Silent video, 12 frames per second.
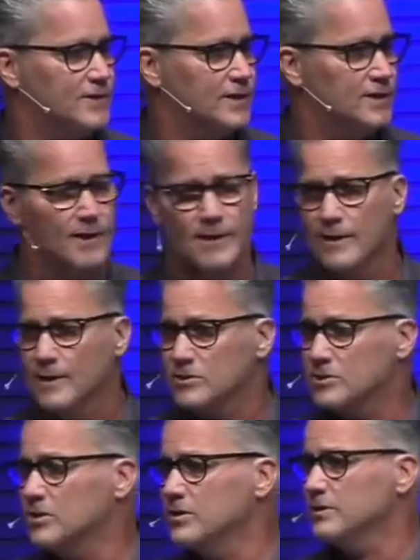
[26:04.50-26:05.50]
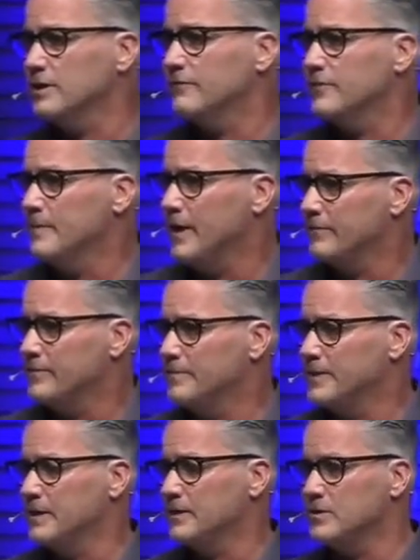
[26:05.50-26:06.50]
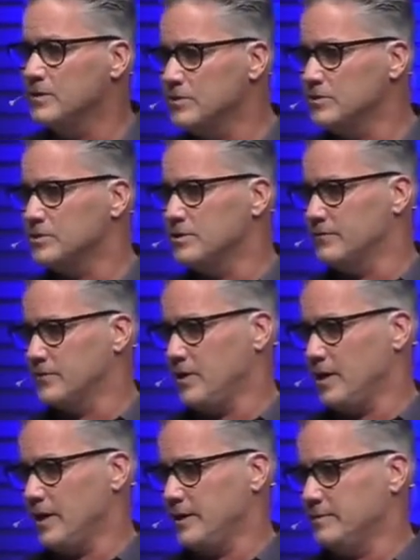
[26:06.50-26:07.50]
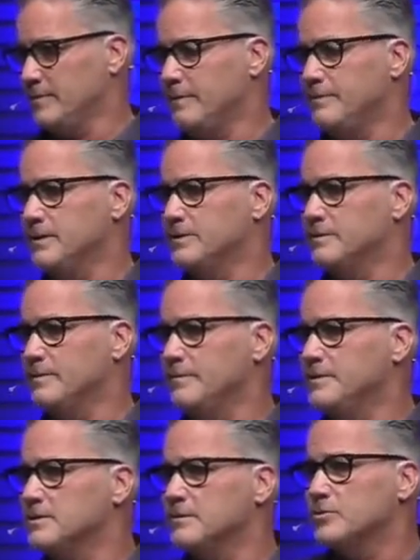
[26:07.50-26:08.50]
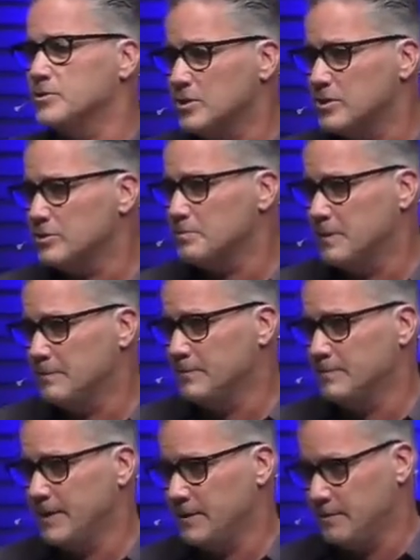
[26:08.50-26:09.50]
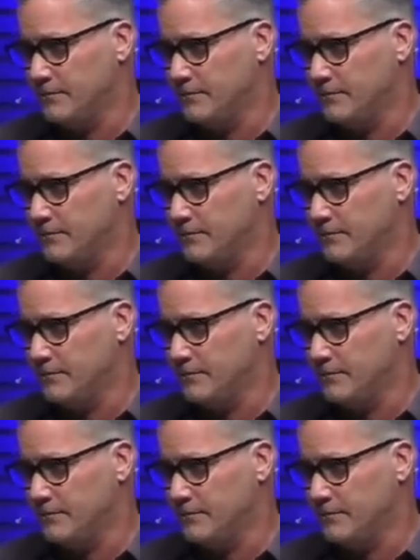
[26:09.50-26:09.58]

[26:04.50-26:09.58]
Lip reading: and certainly from ever being used of God. Maybe some church people made you